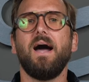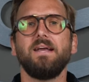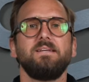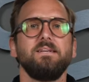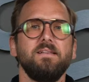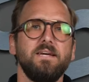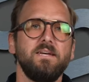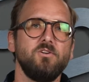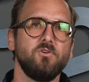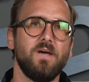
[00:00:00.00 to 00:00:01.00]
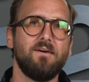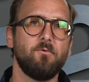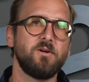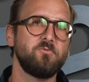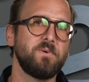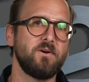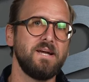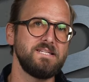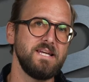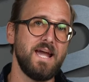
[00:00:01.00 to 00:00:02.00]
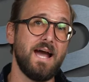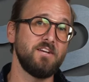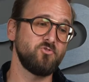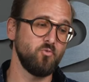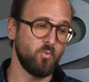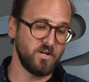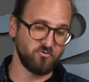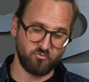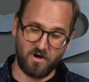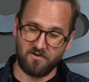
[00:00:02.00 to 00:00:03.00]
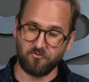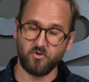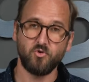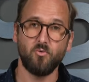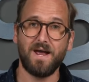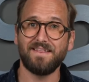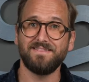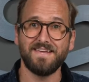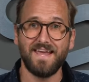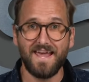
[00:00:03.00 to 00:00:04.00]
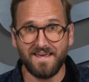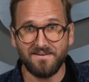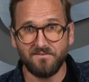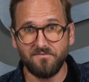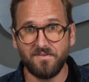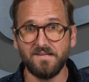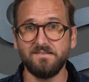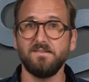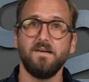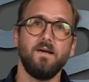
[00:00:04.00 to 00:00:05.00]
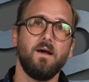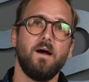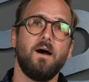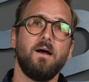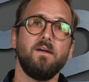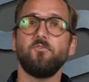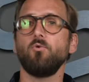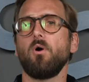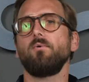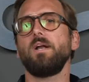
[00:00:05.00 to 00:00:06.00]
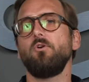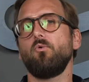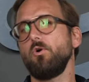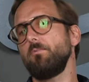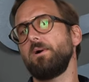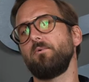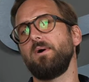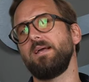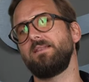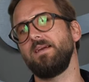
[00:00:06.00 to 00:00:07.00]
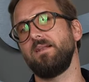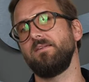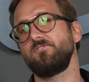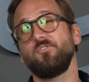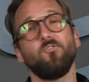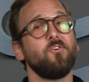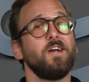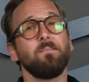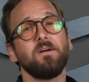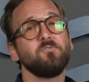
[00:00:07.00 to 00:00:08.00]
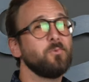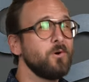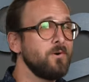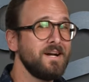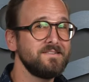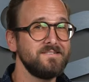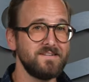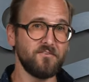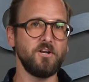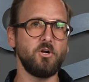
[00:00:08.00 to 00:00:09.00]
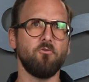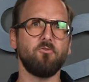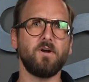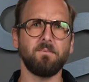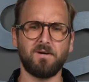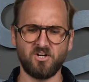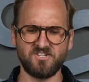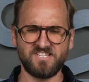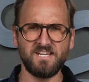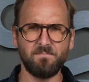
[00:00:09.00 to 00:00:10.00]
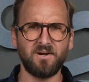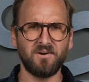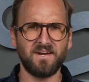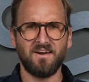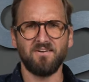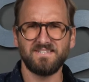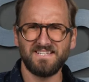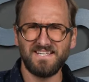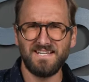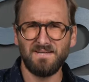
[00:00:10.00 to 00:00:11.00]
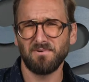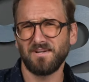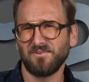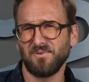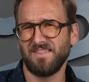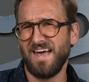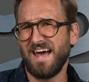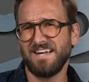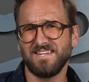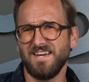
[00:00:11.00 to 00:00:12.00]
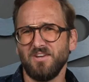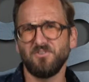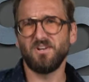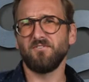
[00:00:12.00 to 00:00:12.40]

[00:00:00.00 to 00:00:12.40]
Ideally, you'll have a much better idea as to what is right for you at the end of this. If you are ready to order, by the way, at the end of this, don't forget about SportRx. Definitely don't forget about our See Better guarantee, because with that, you're